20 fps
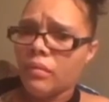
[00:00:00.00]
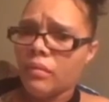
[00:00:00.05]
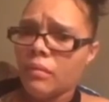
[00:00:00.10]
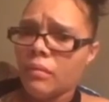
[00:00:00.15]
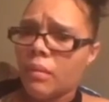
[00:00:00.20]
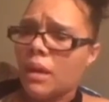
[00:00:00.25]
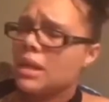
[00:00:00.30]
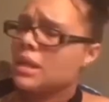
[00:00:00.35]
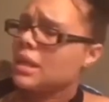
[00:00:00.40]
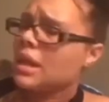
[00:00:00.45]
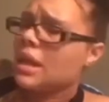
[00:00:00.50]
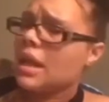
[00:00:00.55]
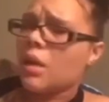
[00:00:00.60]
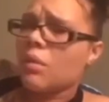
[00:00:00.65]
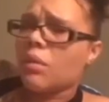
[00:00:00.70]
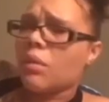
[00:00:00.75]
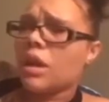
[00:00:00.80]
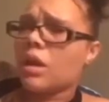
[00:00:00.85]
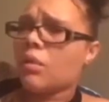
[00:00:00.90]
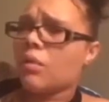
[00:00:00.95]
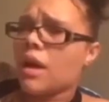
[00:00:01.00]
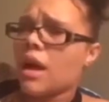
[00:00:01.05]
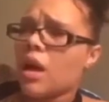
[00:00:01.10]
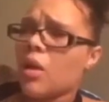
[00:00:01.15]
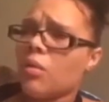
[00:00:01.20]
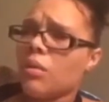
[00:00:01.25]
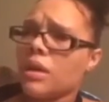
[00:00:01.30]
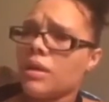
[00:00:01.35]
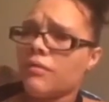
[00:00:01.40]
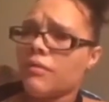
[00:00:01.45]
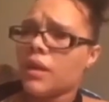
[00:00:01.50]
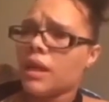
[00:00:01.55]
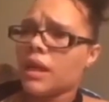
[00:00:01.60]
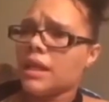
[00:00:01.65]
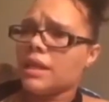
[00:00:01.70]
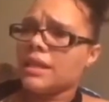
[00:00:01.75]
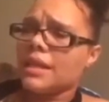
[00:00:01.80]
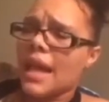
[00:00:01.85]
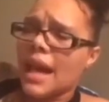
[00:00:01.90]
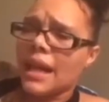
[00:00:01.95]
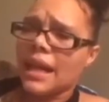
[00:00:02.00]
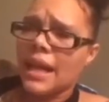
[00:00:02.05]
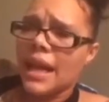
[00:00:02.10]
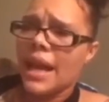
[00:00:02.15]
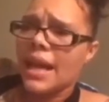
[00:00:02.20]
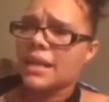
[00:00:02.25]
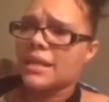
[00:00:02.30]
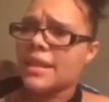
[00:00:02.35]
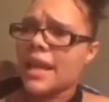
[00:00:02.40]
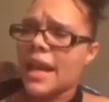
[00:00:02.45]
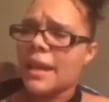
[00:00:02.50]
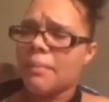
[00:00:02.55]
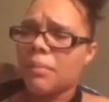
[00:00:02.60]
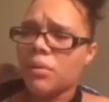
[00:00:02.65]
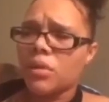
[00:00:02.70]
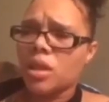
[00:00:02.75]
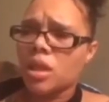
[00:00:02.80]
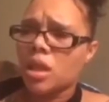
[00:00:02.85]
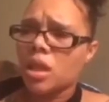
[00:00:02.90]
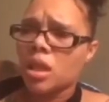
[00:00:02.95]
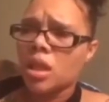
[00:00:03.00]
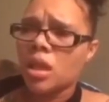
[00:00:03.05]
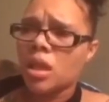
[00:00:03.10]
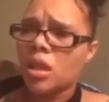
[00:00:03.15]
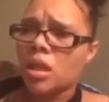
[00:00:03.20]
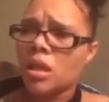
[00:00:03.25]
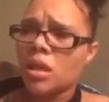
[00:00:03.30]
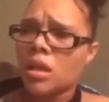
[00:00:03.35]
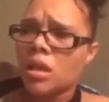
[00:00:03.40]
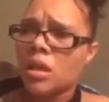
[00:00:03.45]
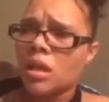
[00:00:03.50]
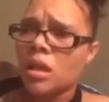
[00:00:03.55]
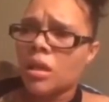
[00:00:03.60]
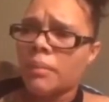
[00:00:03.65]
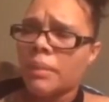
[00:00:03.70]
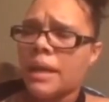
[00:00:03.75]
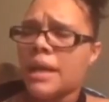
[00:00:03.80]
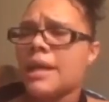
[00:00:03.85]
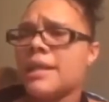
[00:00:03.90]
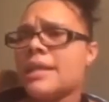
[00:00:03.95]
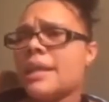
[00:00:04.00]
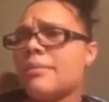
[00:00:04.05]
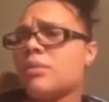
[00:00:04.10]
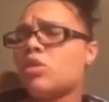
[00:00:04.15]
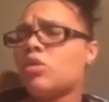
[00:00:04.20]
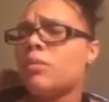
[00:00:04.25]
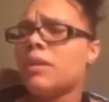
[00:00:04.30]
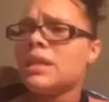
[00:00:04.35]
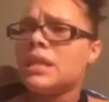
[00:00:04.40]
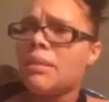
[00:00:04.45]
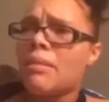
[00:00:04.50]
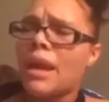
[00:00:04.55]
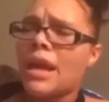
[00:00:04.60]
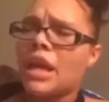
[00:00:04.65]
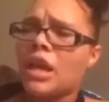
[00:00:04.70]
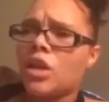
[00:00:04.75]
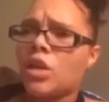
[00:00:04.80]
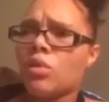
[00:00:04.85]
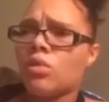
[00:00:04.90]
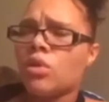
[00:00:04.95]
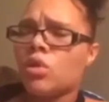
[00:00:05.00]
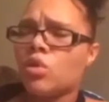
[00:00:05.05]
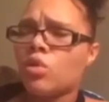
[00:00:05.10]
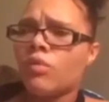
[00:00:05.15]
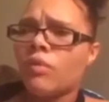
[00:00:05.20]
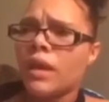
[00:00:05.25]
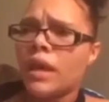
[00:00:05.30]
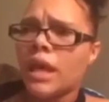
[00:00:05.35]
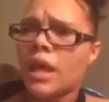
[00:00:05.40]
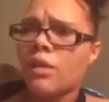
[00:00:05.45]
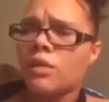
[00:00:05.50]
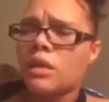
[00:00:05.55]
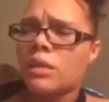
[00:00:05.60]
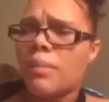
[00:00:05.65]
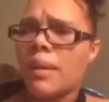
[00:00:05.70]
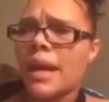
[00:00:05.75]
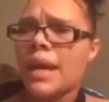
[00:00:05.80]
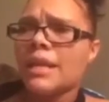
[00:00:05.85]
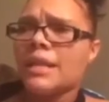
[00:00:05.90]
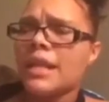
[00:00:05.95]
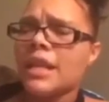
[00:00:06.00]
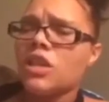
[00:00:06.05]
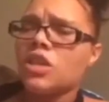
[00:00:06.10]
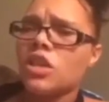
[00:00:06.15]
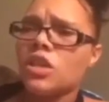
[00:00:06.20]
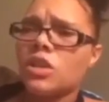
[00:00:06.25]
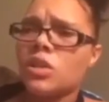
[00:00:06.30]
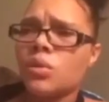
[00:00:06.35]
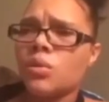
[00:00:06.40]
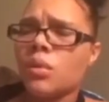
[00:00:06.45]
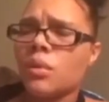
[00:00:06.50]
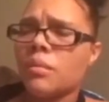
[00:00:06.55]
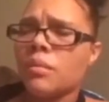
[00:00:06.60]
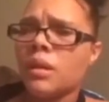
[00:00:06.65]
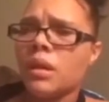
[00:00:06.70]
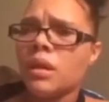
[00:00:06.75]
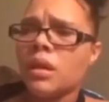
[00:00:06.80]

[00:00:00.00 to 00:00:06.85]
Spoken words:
My son ain't running around with fucking saggy-ass diapers because I'm too busy making YouTube videos to pay attention to him.